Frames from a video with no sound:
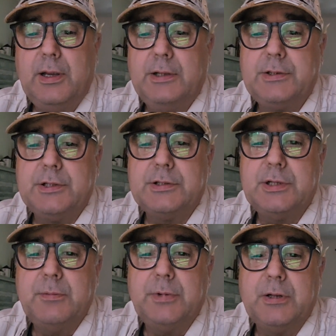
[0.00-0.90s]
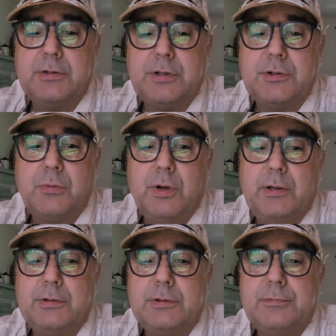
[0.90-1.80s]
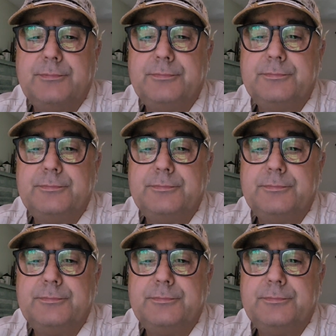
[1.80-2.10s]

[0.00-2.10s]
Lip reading: It just seemed like such a waste.